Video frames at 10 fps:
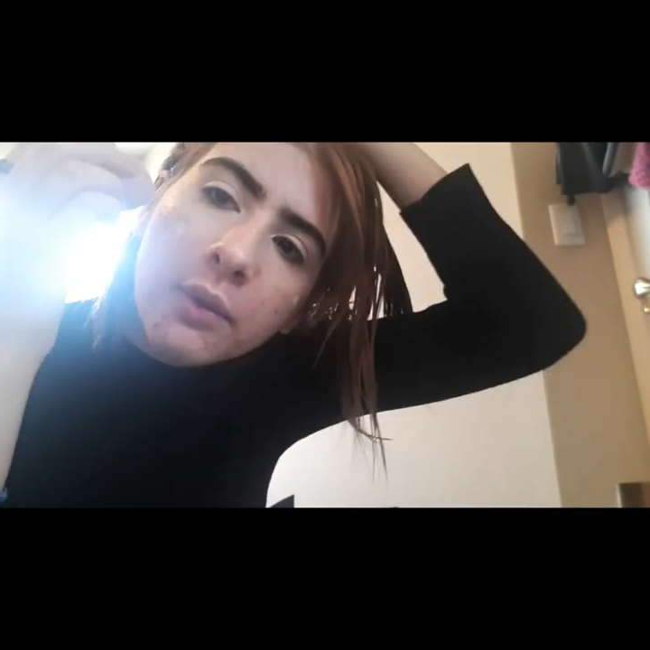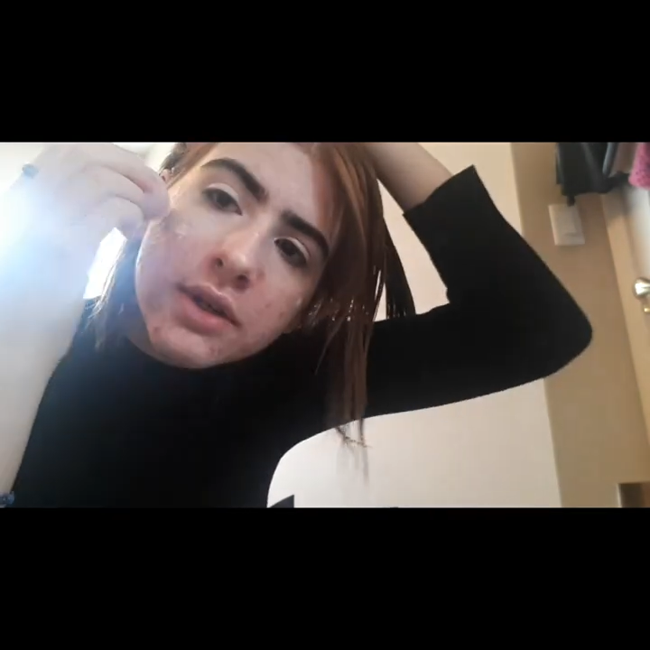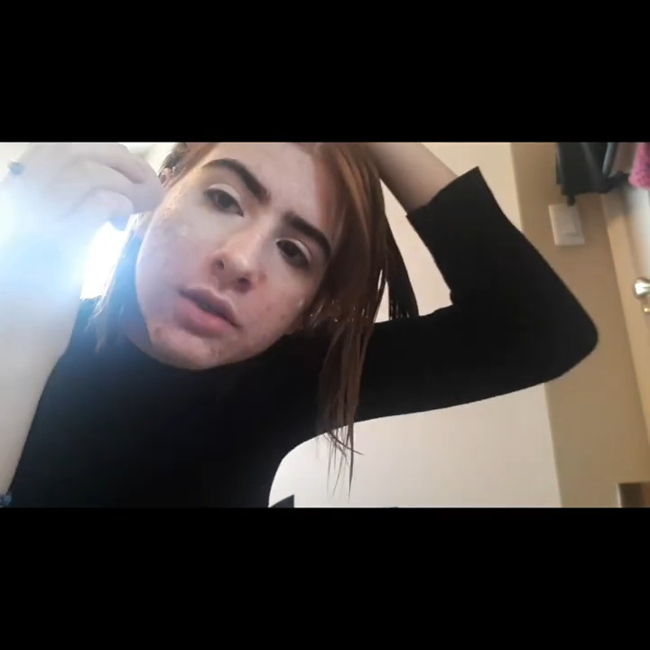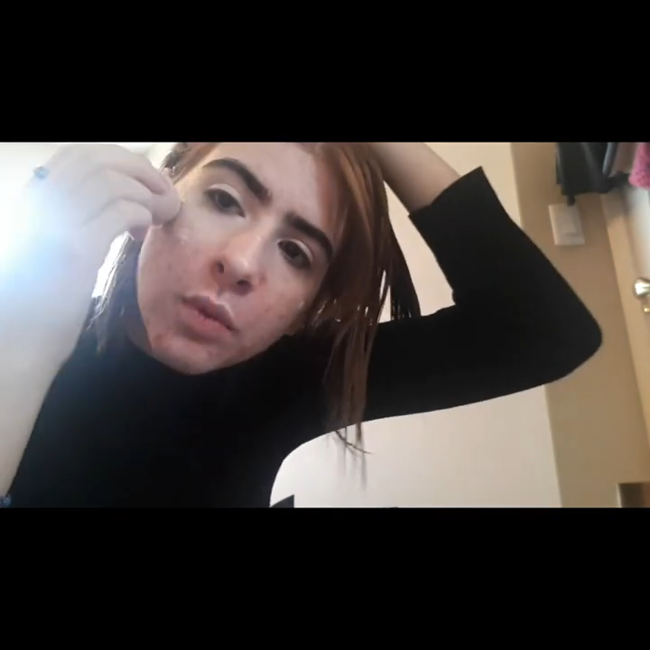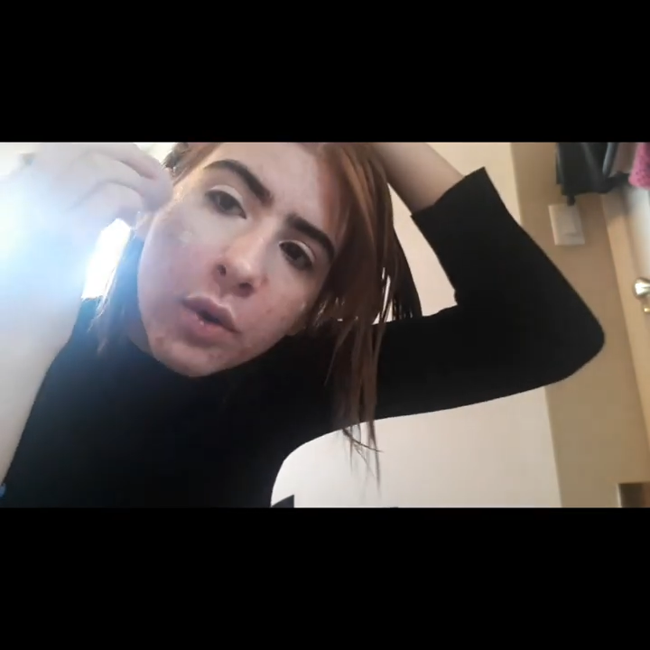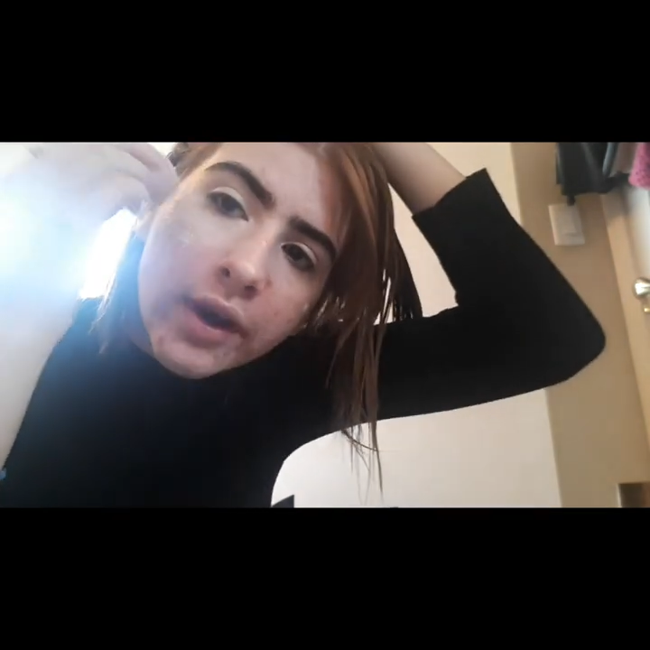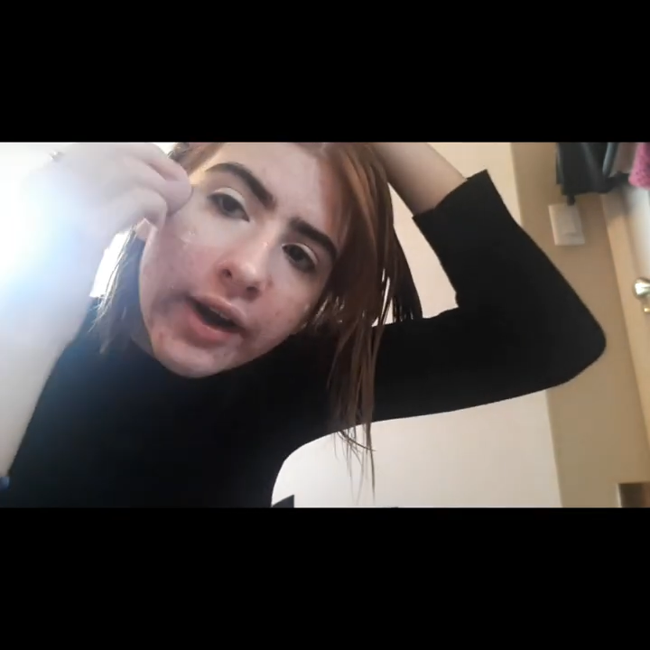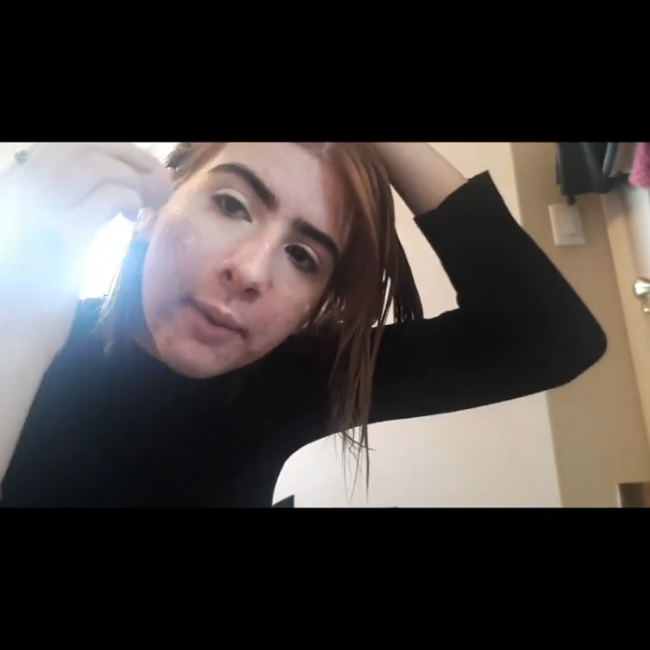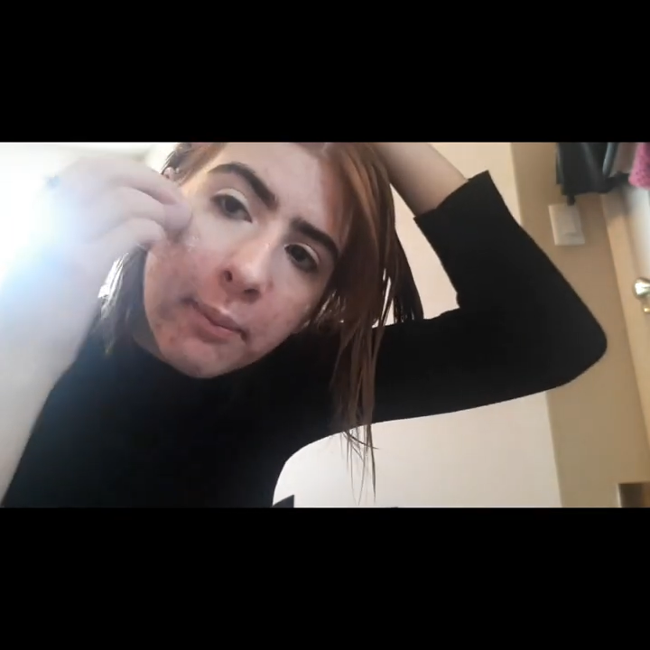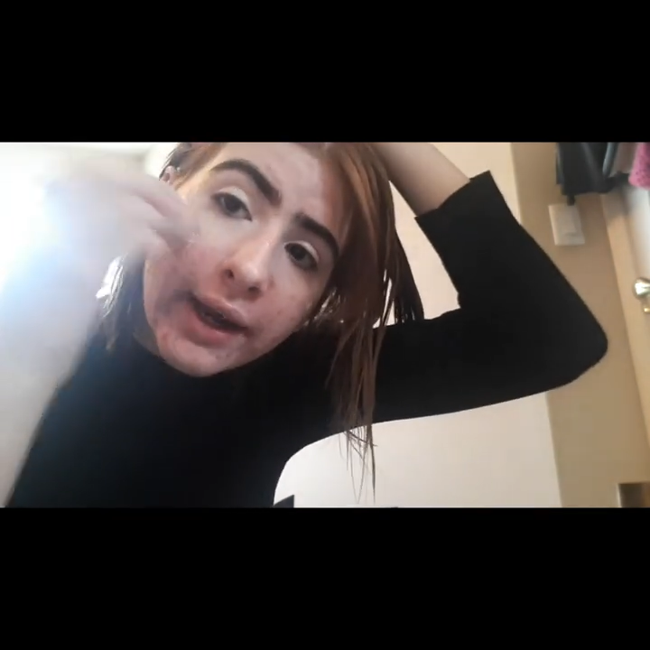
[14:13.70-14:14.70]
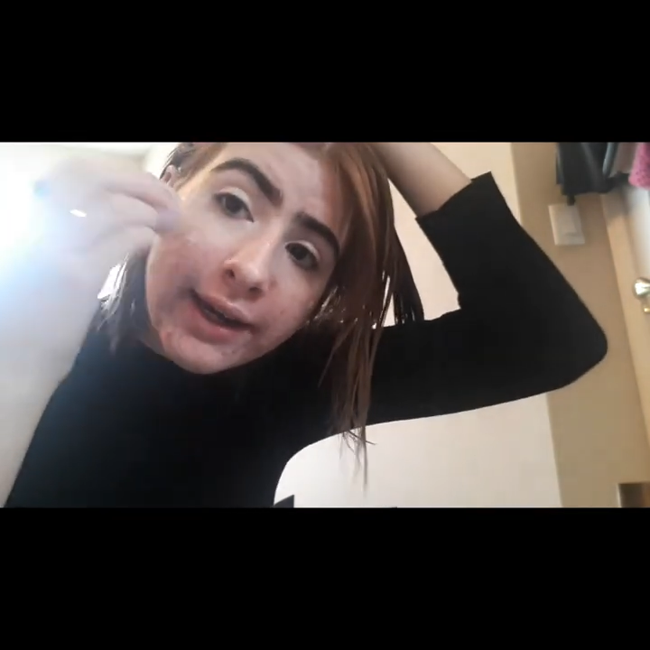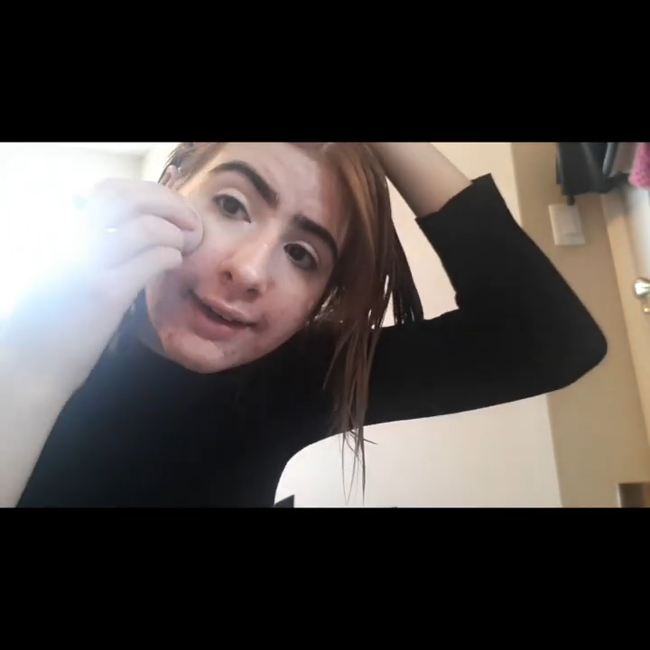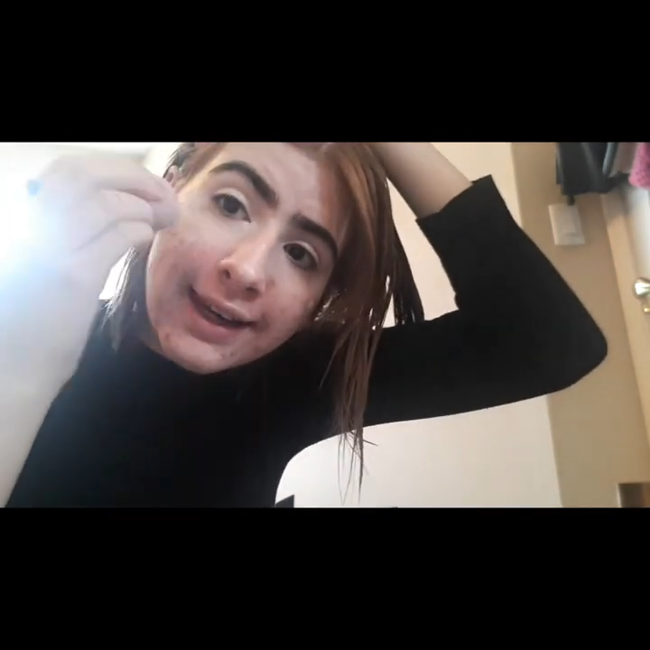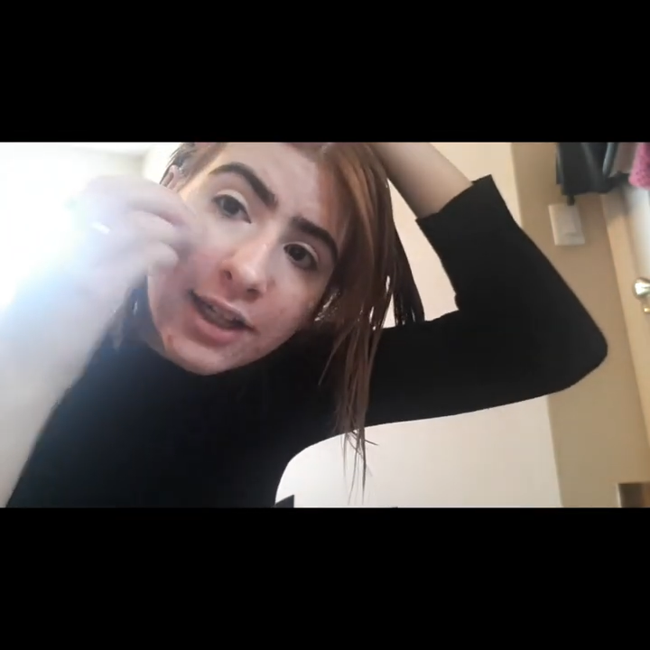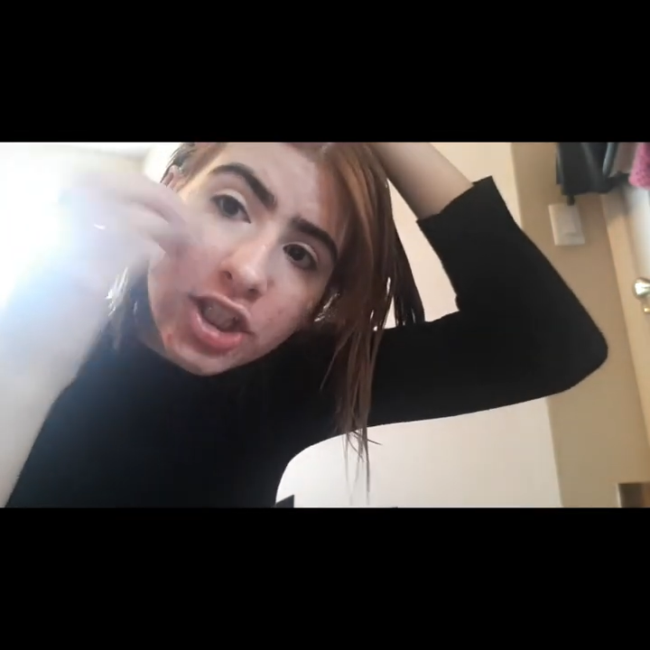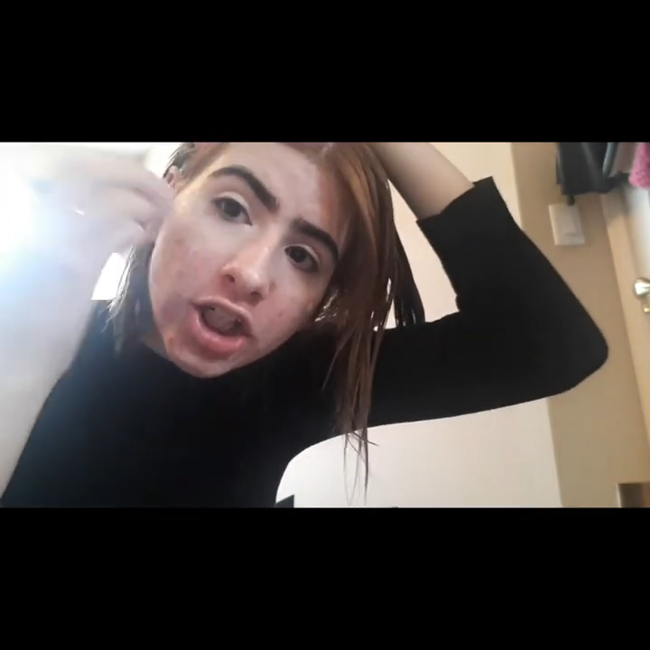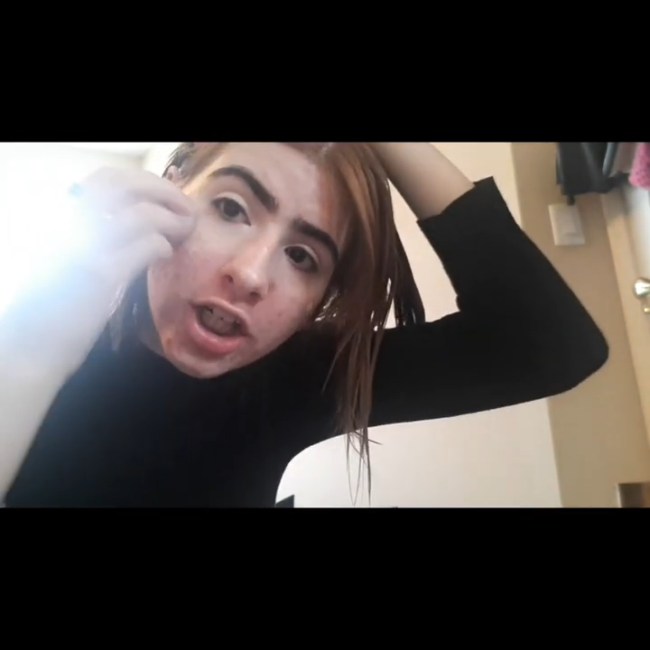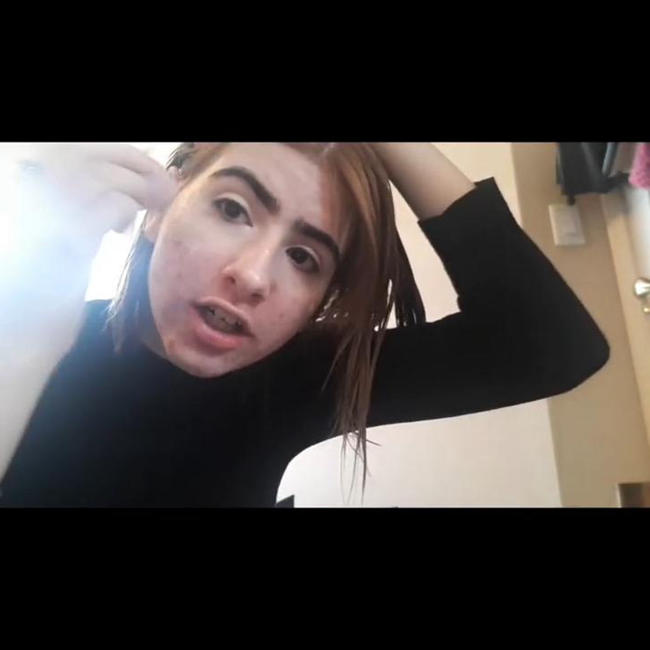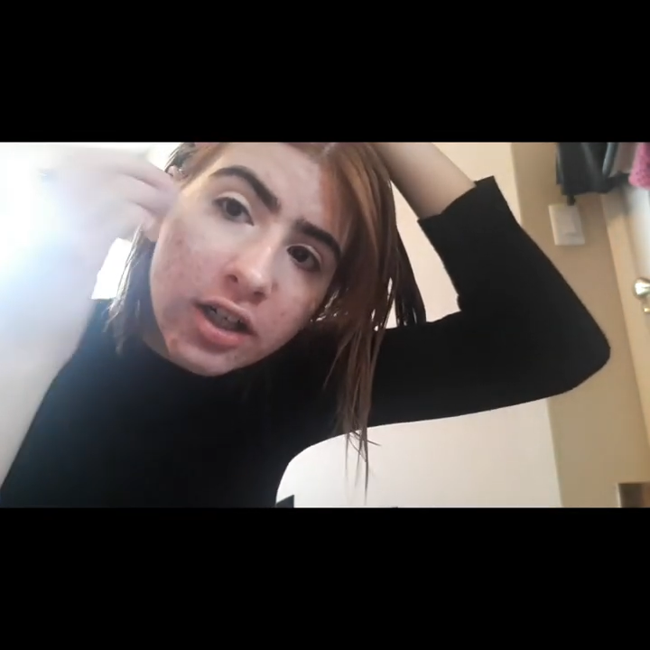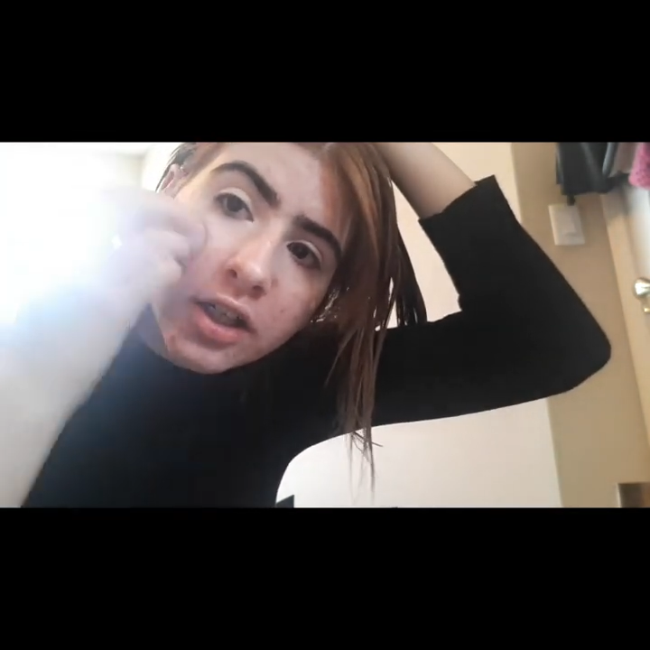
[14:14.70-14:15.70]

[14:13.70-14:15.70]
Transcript: was woken up by nature